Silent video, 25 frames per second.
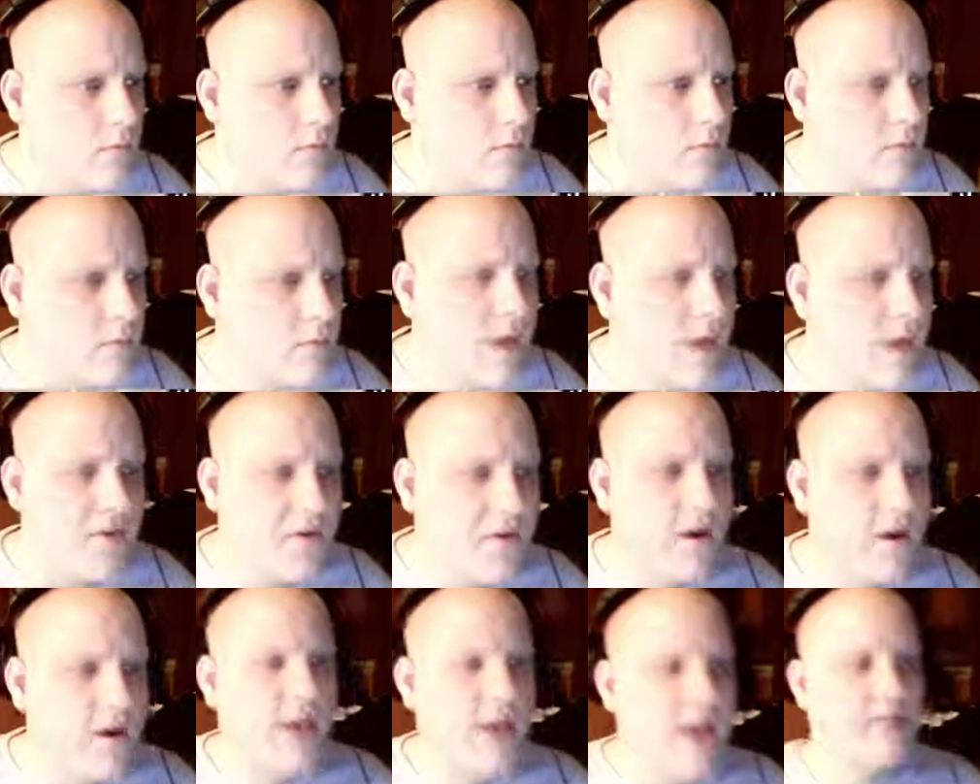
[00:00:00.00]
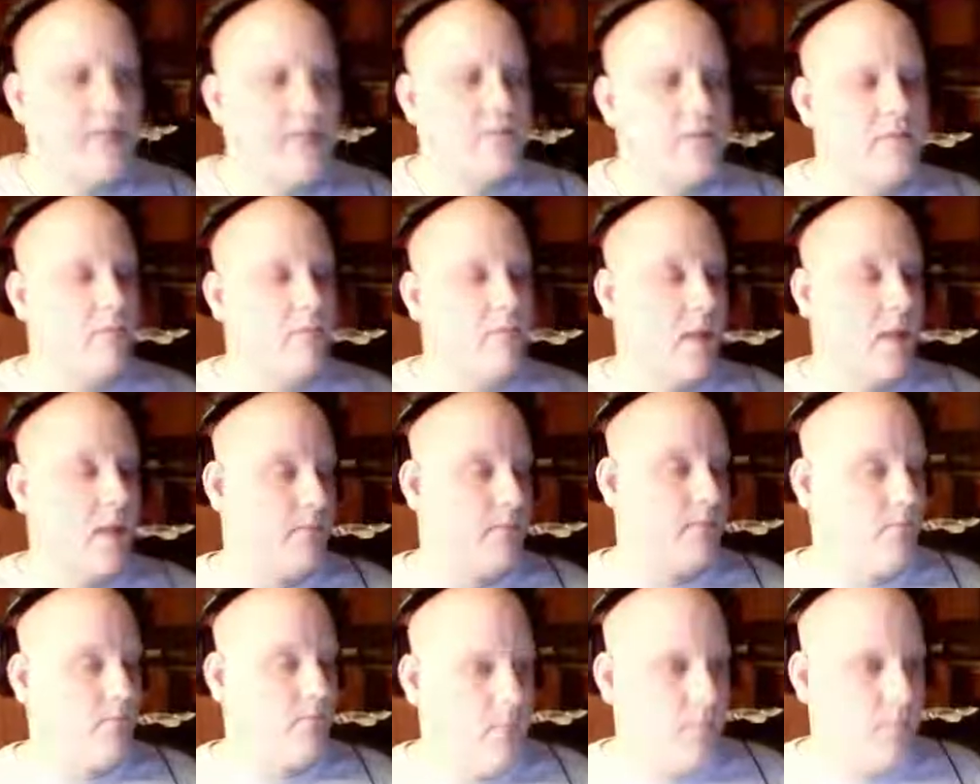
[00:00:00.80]
Yeah, there are 8 of them. I
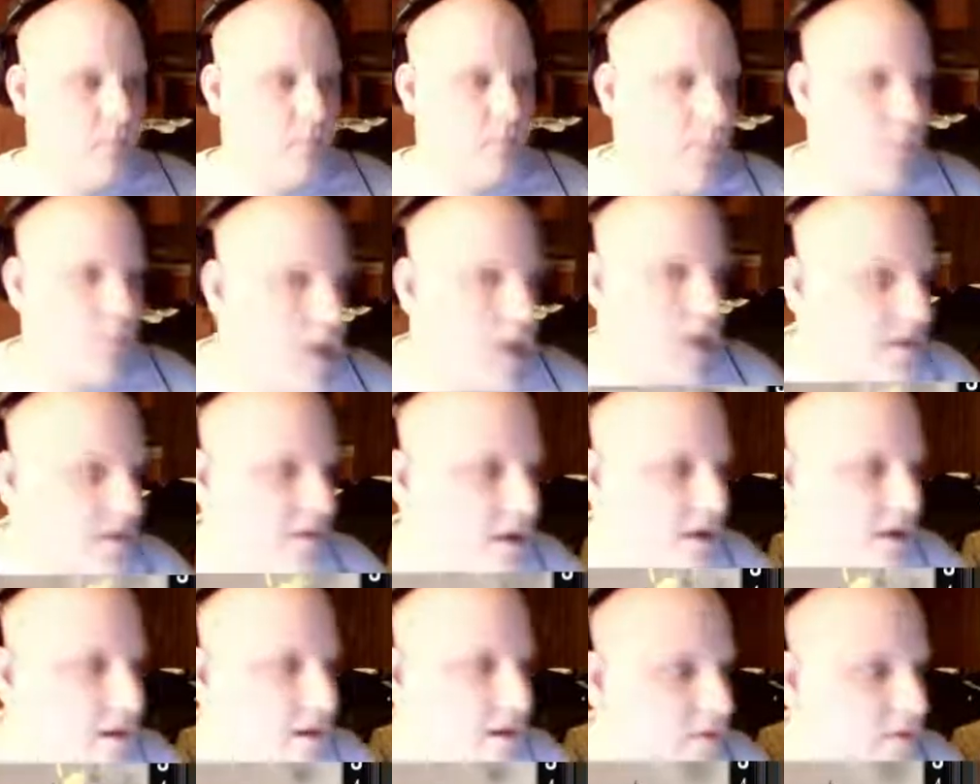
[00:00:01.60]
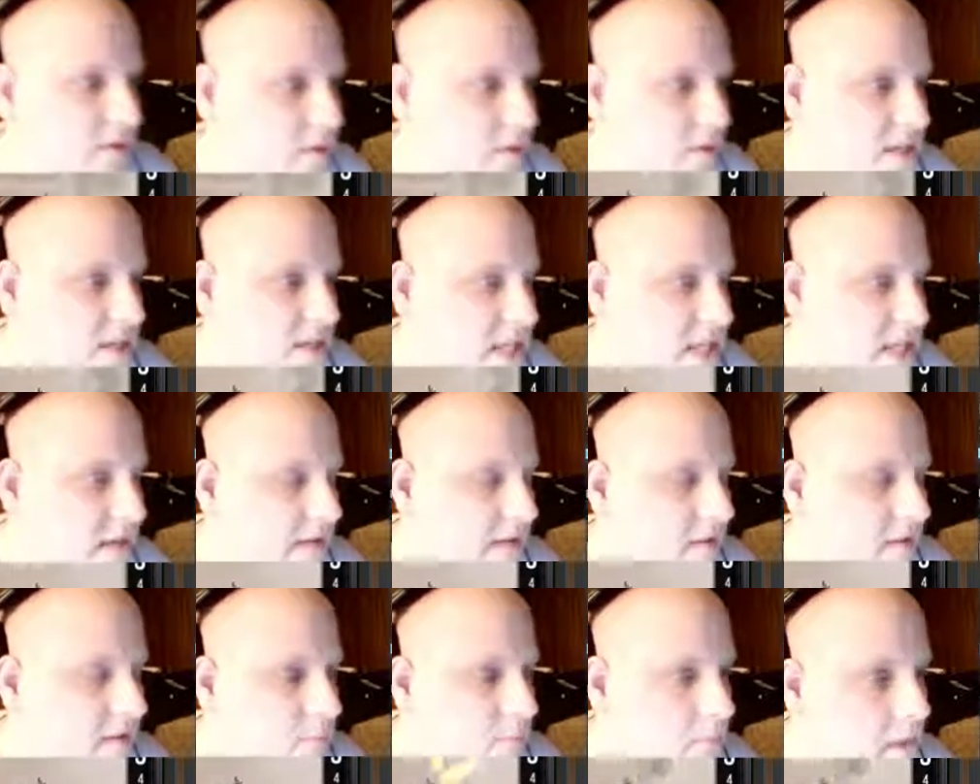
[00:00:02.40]
thought there was
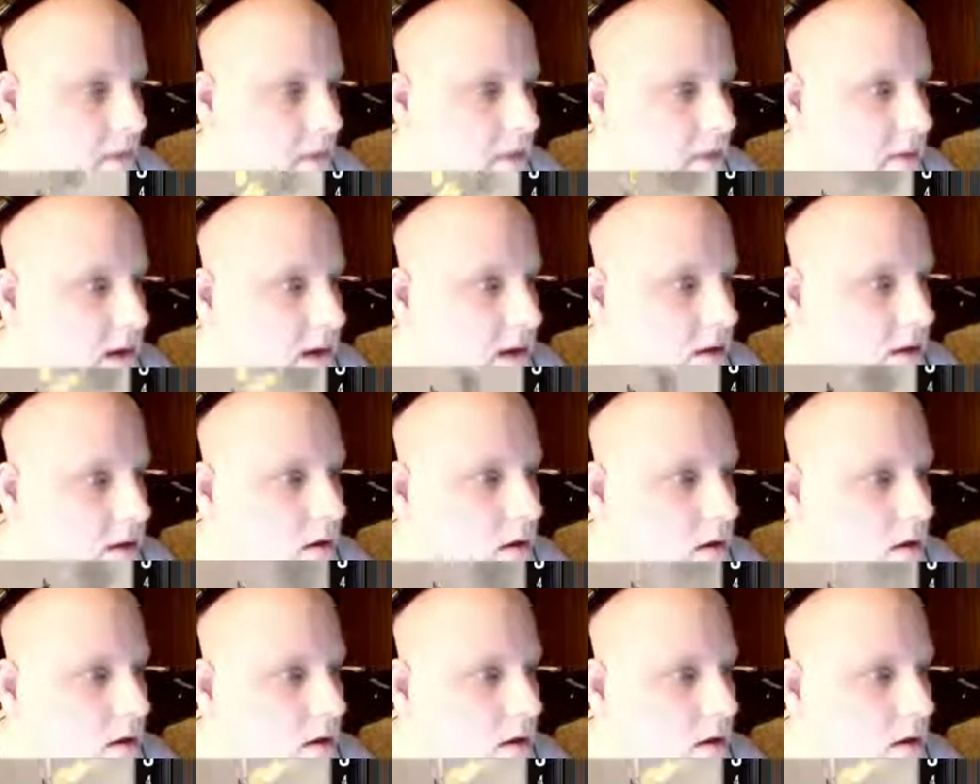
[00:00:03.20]
7, my bad.